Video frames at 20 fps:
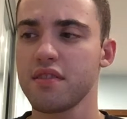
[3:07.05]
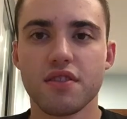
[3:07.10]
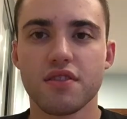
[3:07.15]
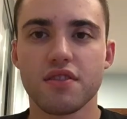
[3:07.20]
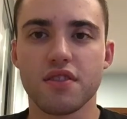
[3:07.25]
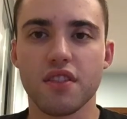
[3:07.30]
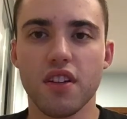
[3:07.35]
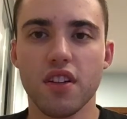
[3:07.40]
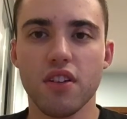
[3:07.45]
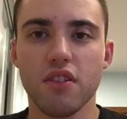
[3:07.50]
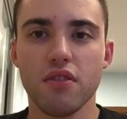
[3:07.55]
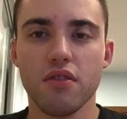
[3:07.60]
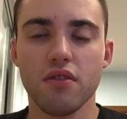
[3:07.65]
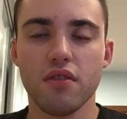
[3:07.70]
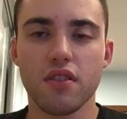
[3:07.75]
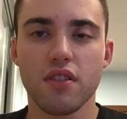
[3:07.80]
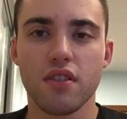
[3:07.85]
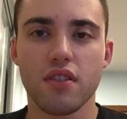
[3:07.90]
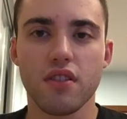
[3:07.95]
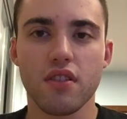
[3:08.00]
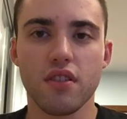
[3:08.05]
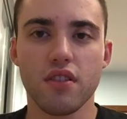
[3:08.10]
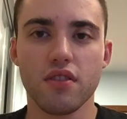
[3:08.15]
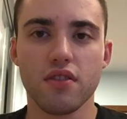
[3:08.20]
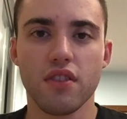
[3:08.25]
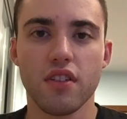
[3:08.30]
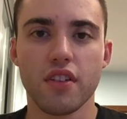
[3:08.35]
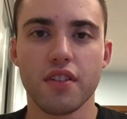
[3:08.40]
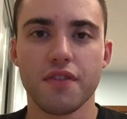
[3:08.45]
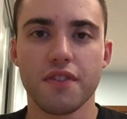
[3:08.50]
So a
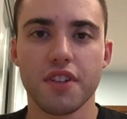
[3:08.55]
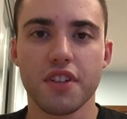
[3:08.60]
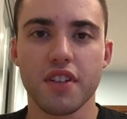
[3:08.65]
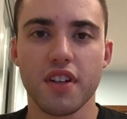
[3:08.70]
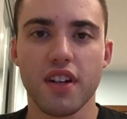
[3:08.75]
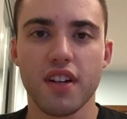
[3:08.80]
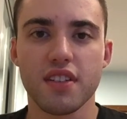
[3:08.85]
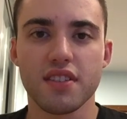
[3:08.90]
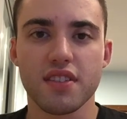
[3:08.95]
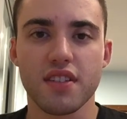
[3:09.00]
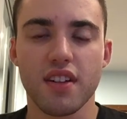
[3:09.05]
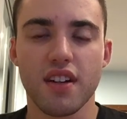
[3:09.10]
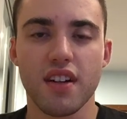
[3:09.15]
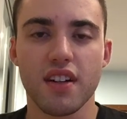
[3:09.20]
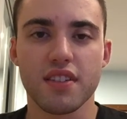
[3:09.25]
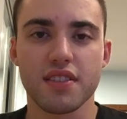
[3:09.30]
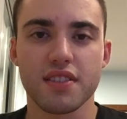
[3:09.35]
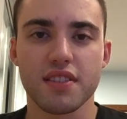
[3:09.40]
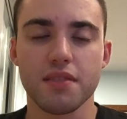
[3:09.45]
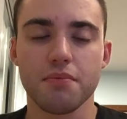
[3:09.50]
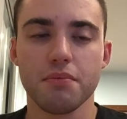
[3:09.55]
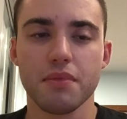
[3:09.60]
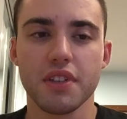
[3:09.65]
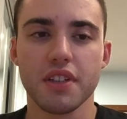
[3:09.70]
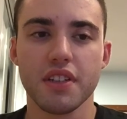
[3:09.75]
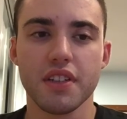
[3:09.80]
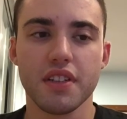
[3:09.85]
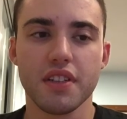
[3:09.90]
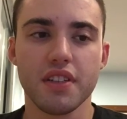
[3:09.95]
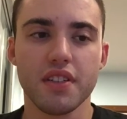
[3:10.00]
lot of you guys are asking
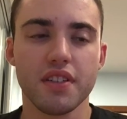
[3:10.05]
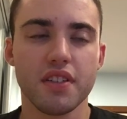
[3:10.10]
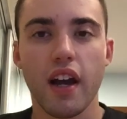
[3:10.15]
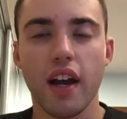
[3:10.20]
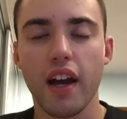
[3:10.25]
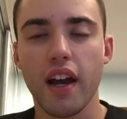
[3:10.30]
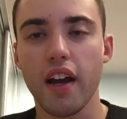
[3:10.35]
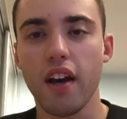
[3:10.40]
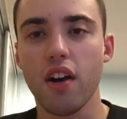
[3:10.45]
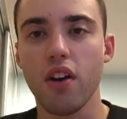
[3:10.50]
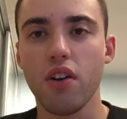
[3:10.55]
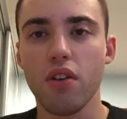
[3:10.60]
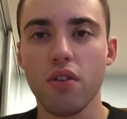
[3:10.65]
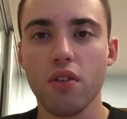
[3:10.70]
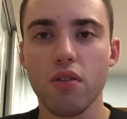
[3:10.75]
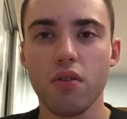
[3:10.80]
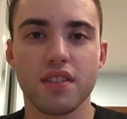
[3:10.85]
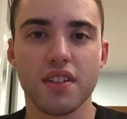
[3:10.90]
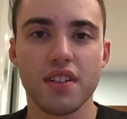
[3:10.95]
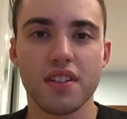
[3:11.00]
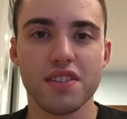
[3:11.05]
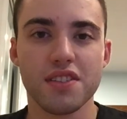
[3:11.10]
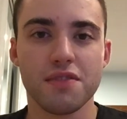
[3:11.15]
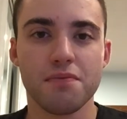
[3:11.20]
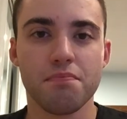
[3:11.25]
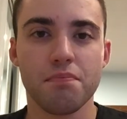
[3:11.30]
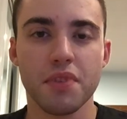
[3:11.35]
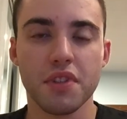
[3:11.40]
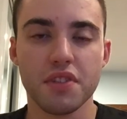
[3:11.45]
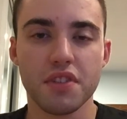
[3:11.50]
me how does
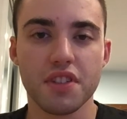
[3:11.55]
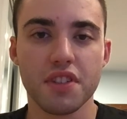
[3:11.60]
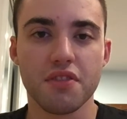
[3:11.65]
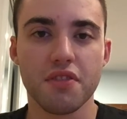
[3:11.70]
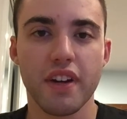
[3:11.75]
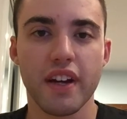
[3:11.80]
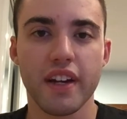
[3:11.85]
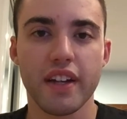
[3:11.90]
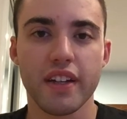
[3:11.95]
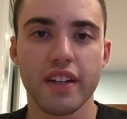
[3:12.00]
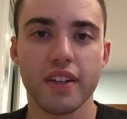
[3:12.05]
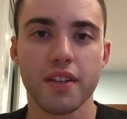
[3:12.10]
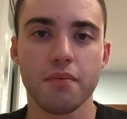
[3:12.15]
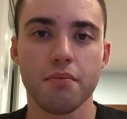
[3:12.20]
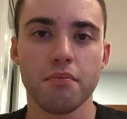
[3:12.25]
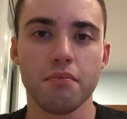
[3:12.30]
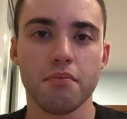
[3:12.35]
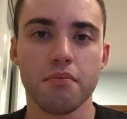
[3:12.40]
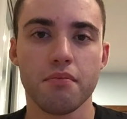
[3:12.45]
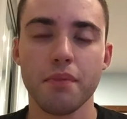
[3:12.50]
Billy Graham